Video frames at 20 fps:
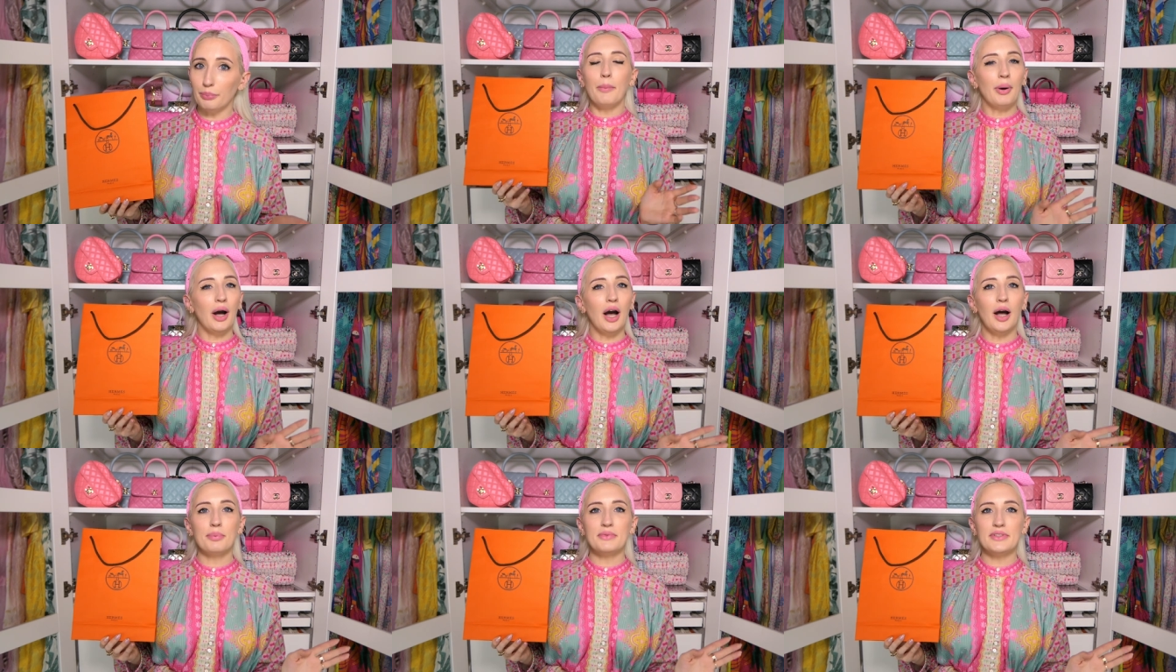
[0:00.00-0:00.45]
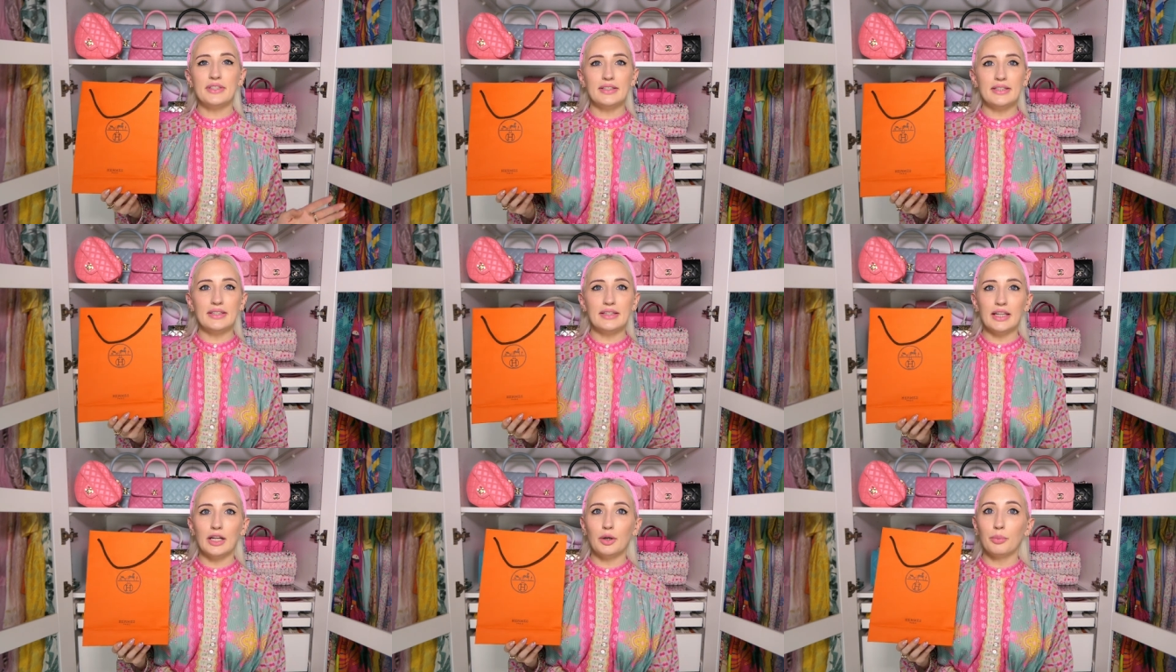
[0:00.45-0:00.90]
I popped
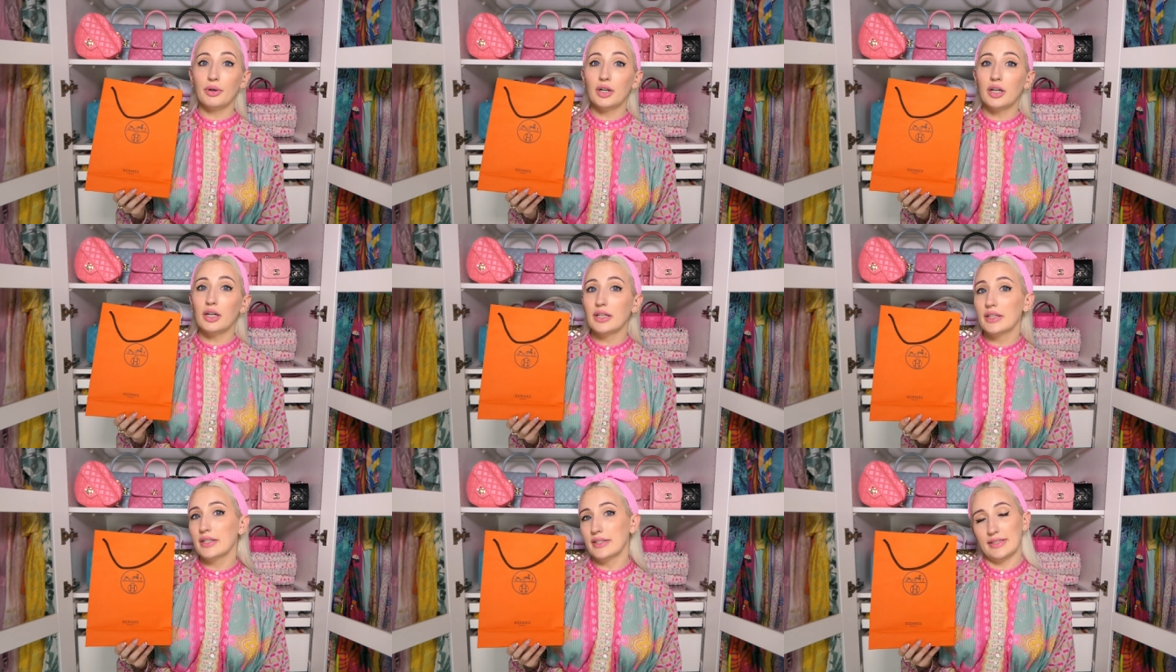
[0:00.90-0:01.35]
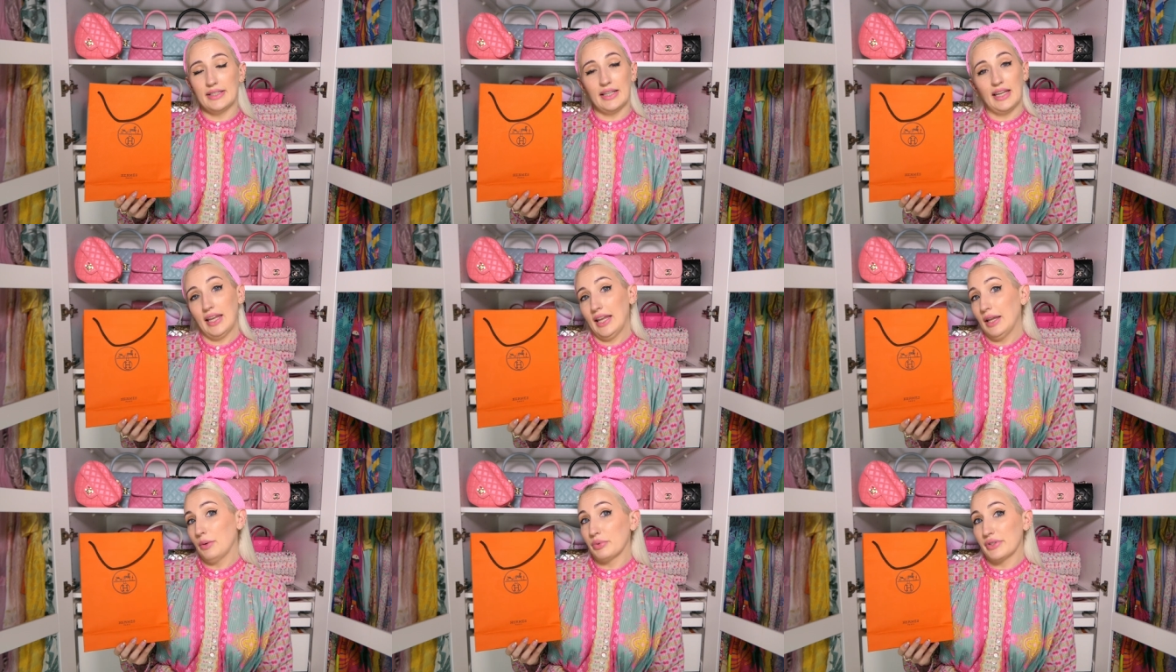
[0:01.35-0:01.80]
into there because
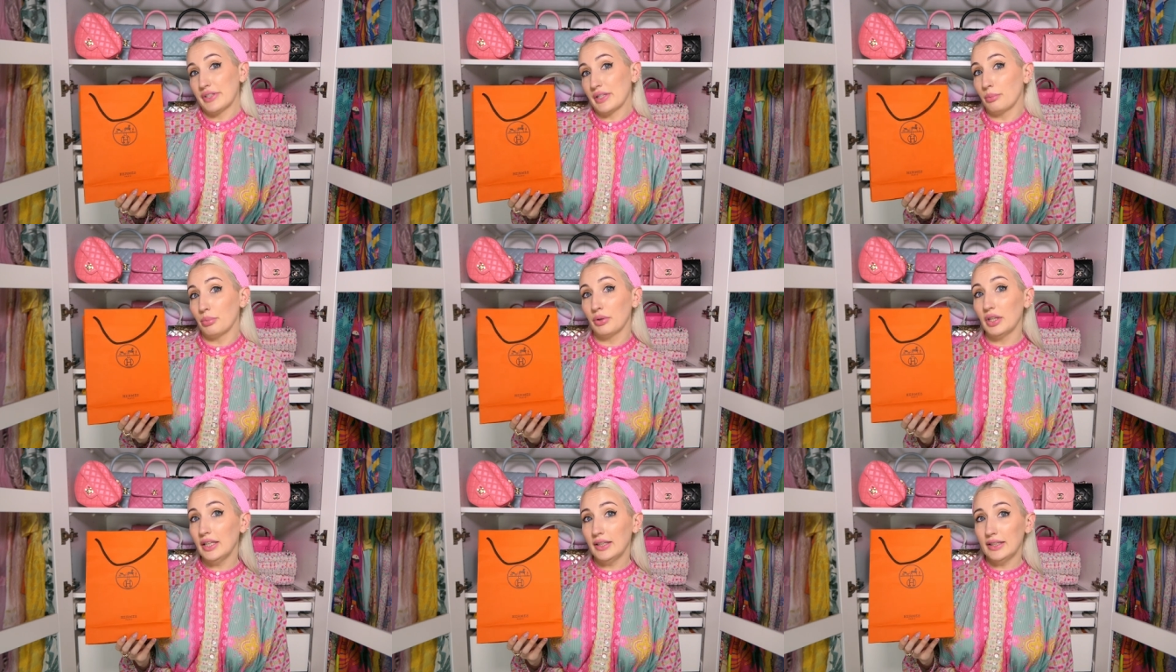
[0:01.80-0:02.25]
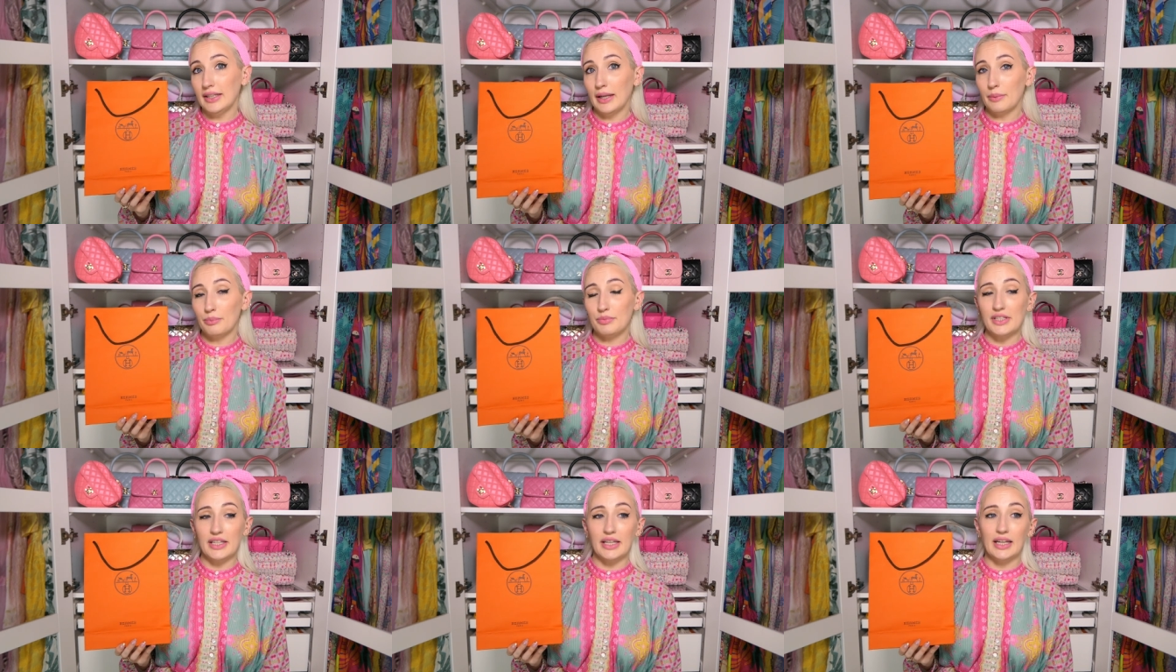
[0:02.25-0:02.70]
it was completely
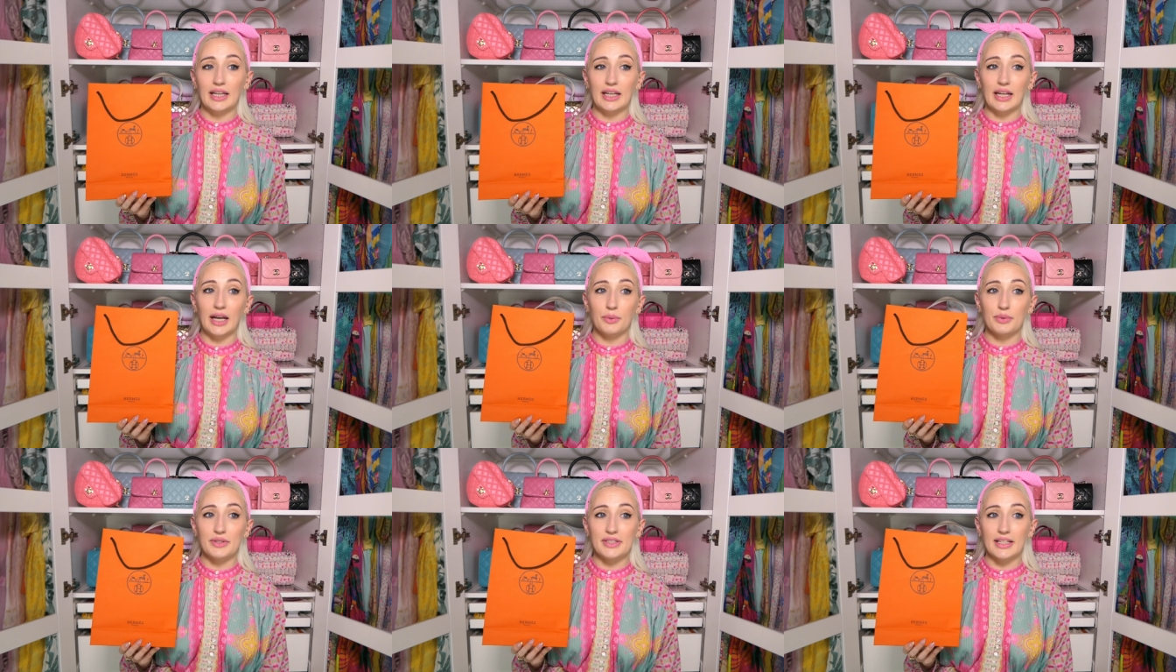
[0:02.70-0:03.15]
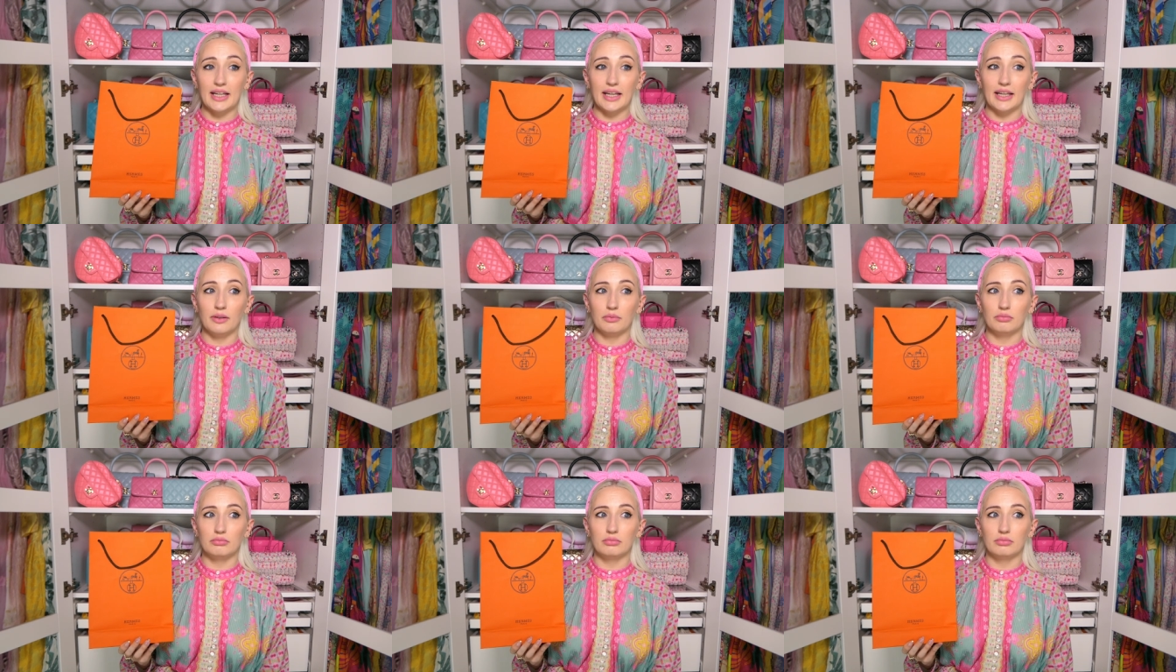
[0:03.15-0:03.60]
empty and I was like,